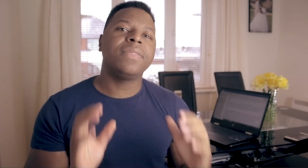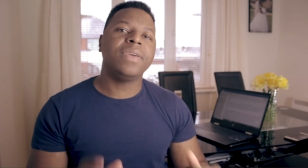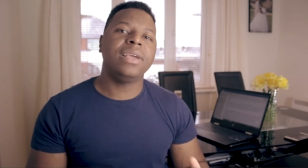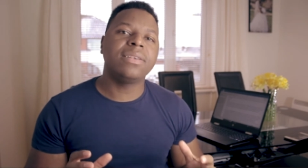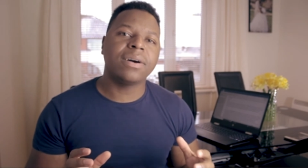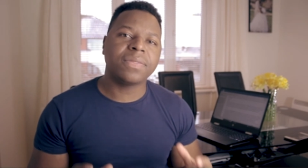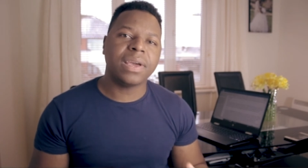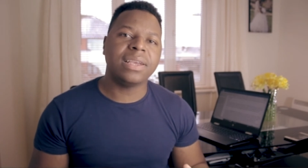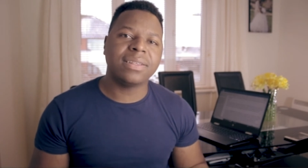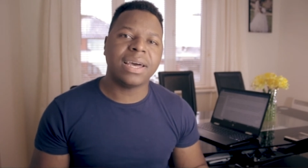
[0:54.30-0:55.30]
these are
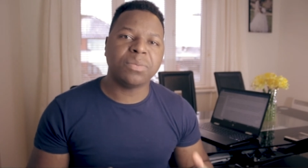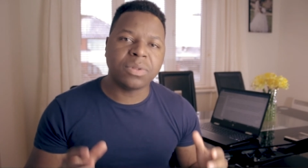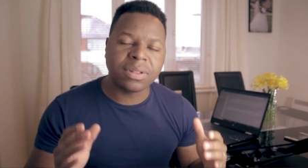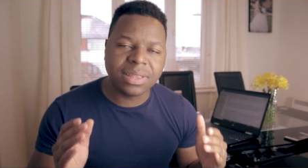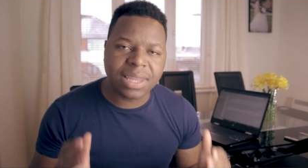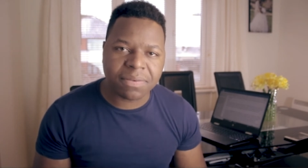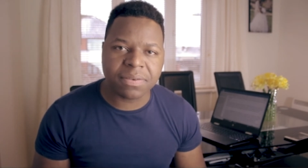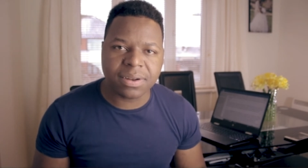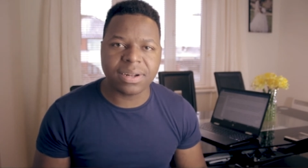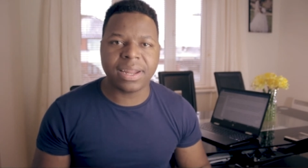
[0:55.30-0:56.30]
things that will
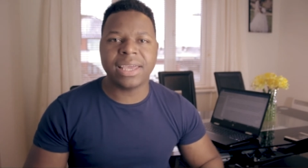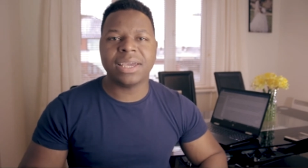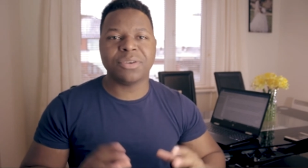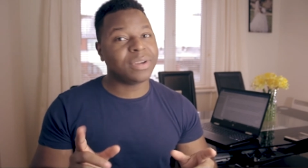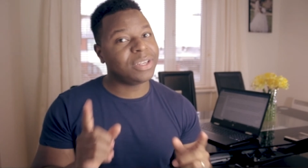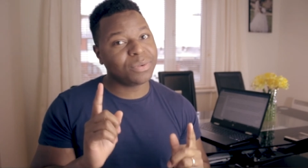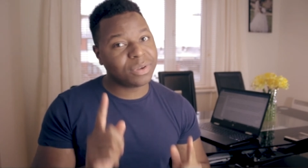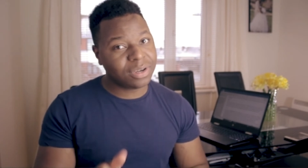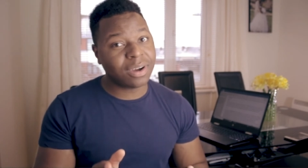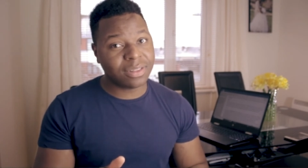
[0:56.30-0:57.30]
definitely increase your
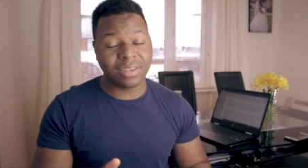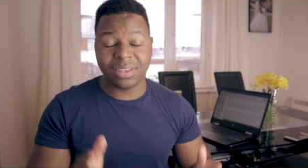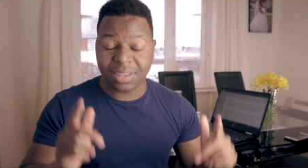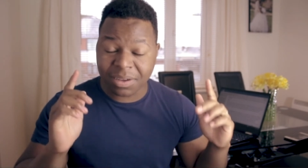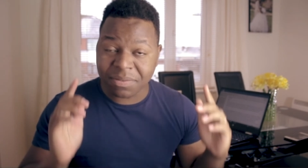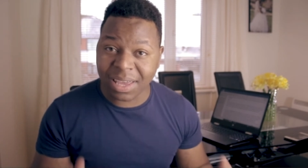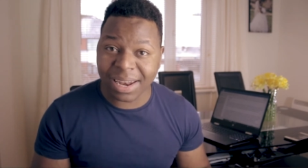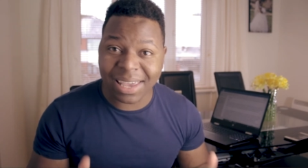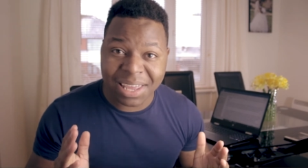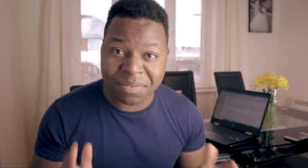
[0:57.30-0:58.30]
chances of
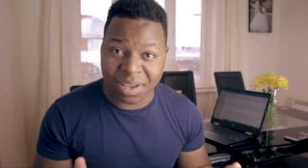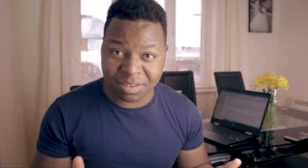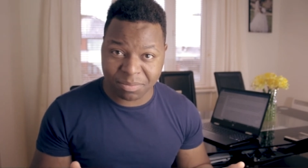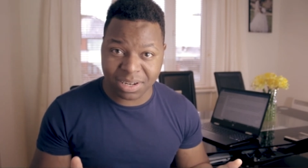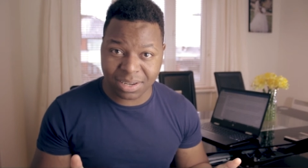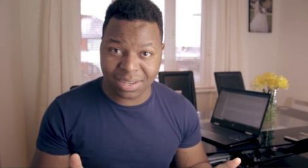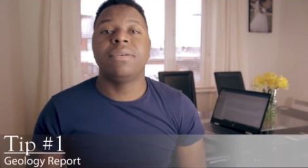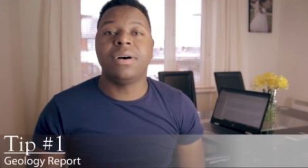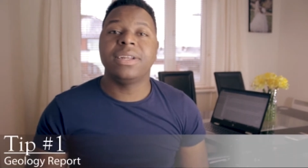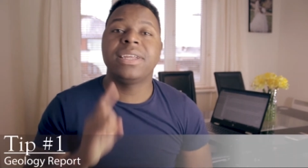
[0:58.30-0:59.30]
getting invested.
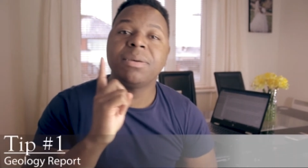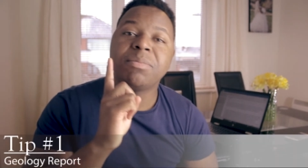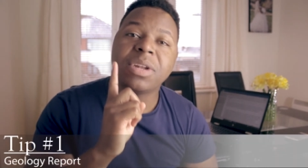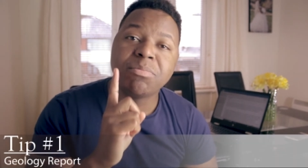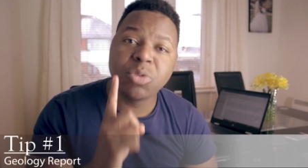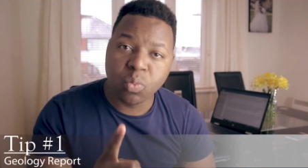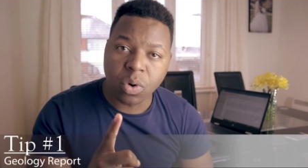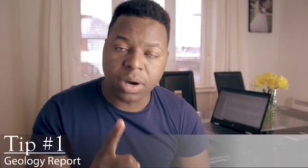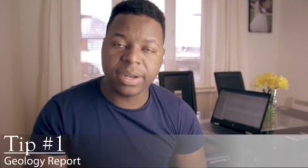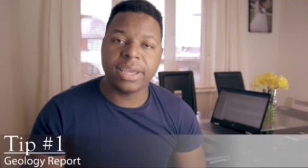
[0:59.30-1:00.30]
Right, tip number
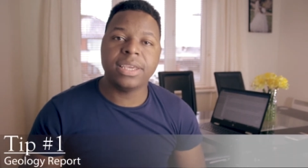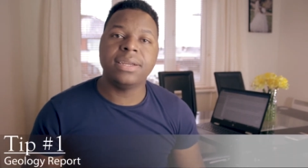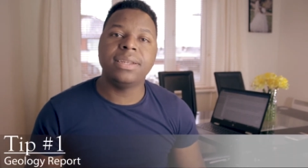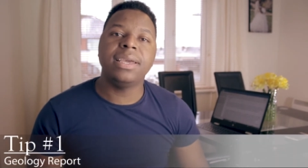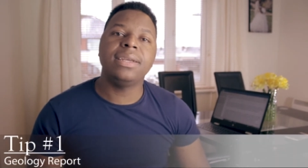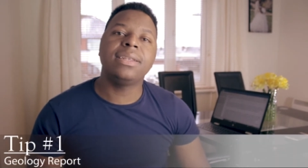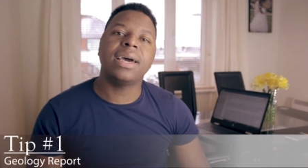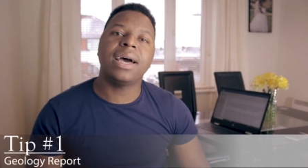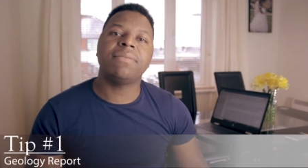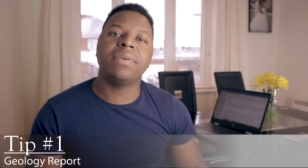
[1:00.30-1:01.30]
one, you need to
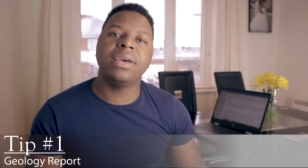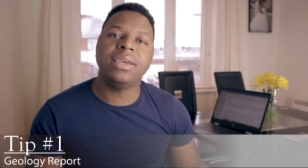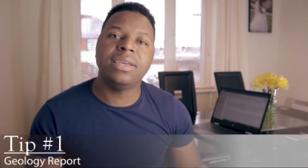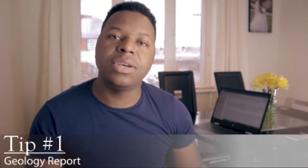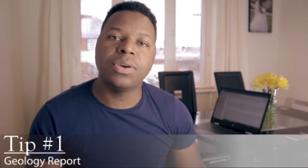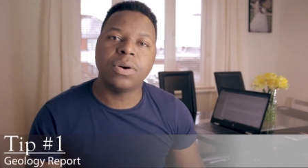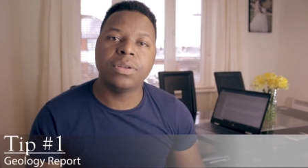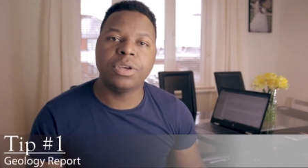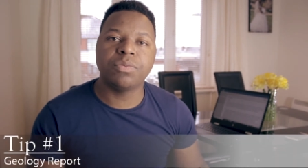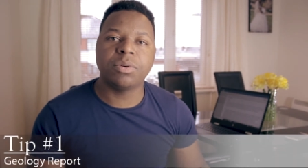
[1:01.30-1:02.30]
have a
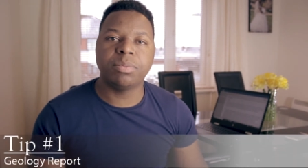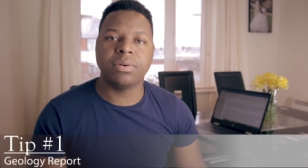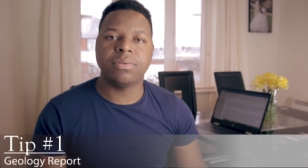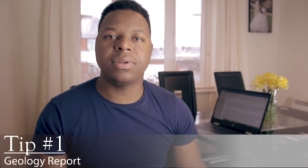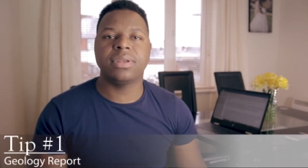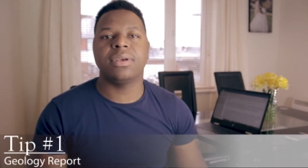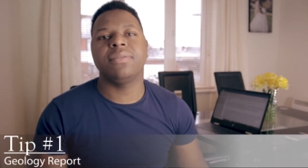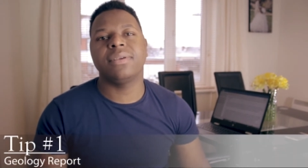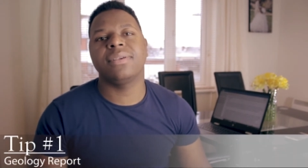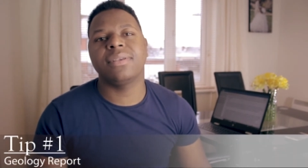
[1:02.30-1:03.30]
geology report. So
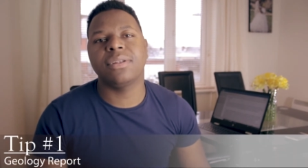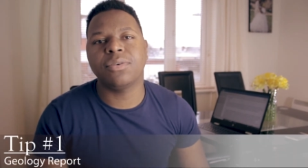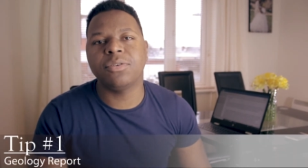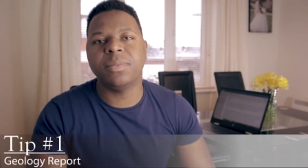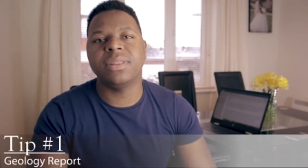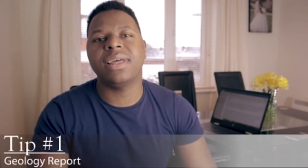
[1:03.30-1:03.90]
this is a document